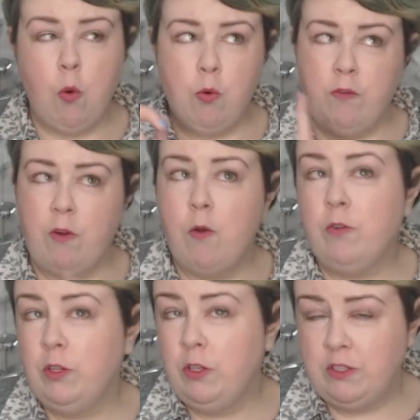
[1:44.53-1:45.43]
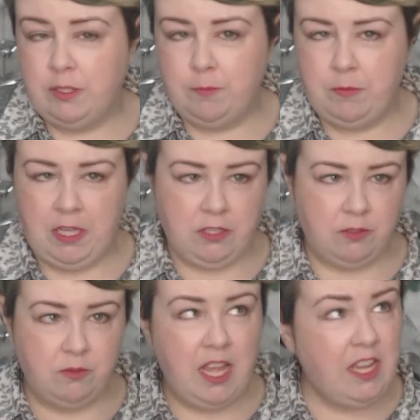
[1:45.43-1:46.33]
or overlook something.
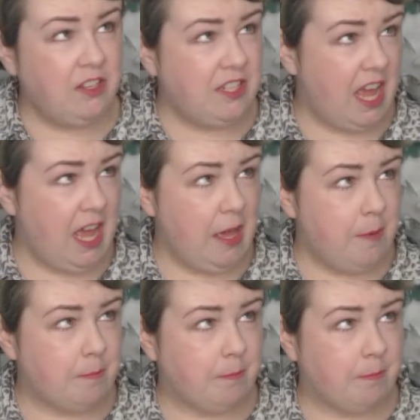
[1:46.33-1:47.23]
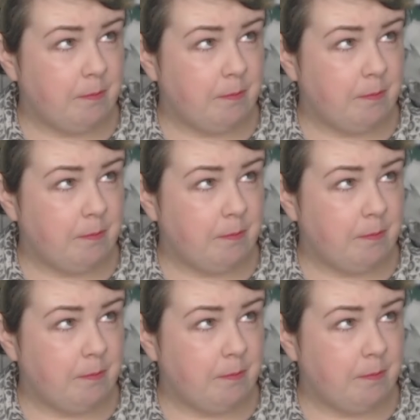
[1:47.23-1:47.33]
So take your time.